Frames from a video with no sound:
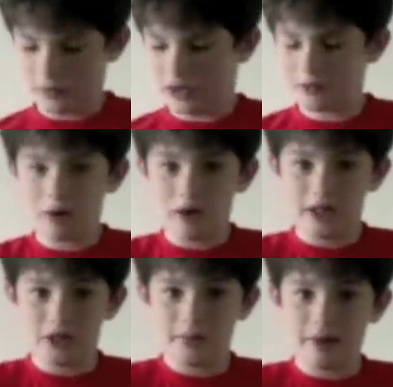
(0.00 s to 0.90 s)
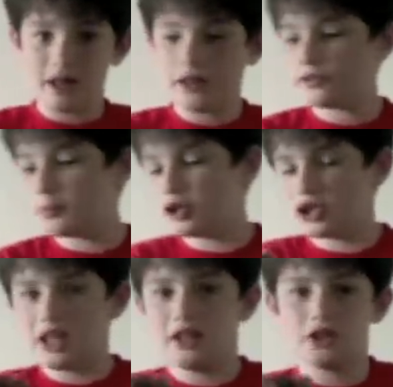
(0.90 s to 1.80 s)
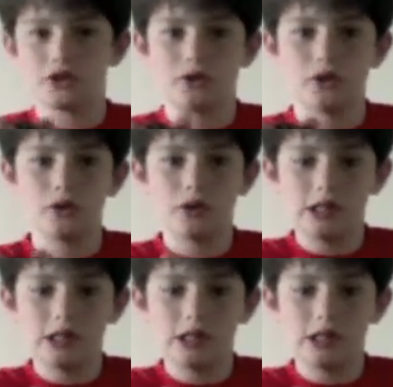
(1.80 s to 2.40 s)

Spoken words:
This part here is a pain. You have to push in this screw.